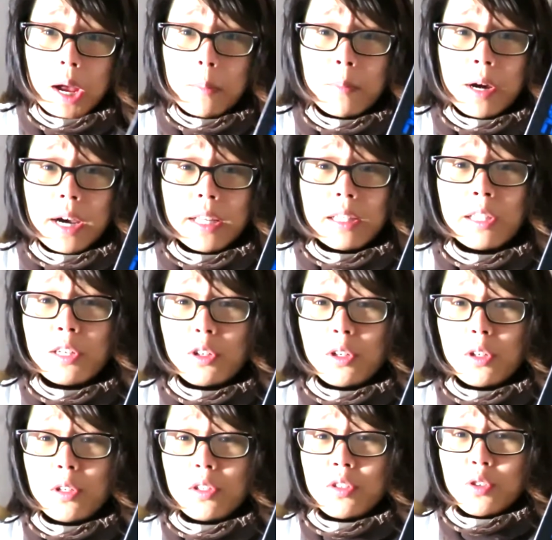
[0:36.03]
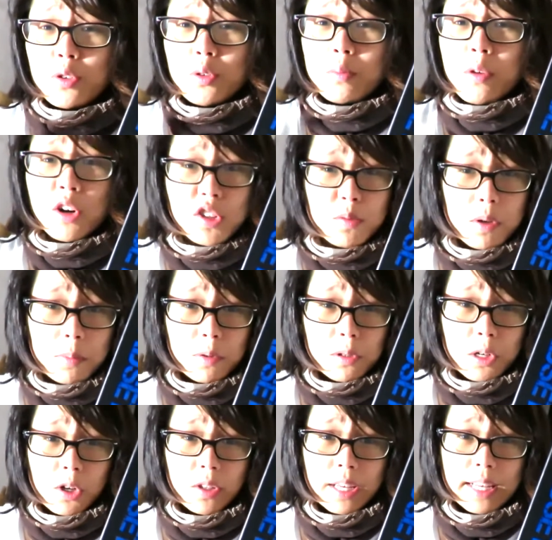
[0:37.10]
but little do most people
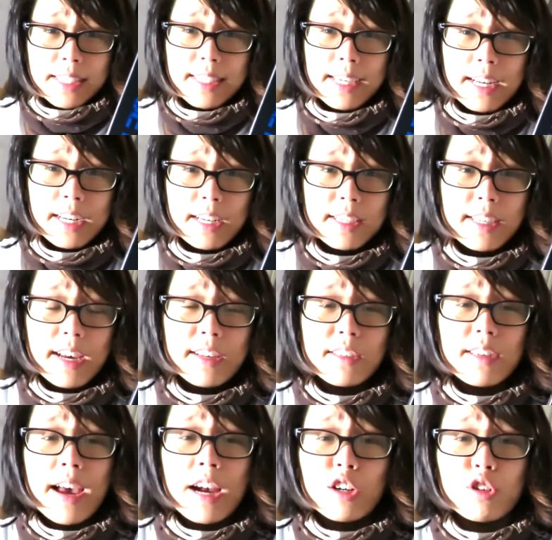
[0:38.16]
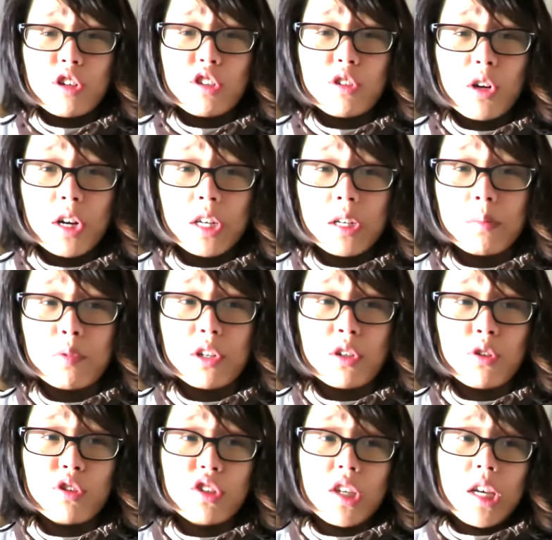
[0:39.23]
know that Sades has actually started
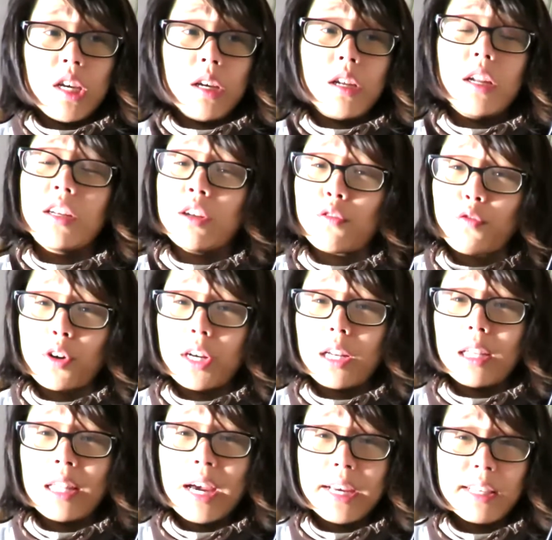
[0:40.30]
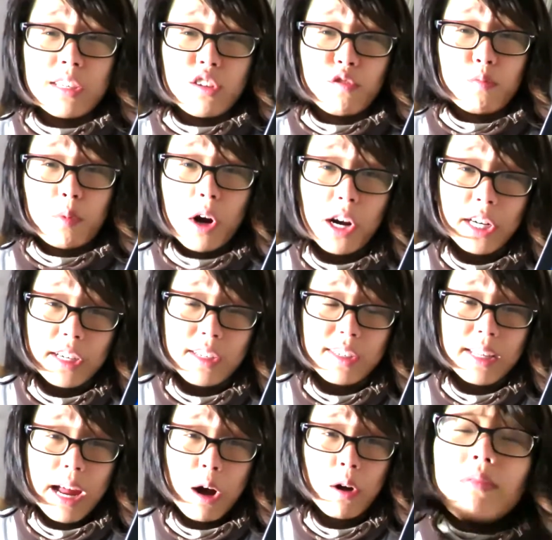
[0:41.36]
producing different lines of products now.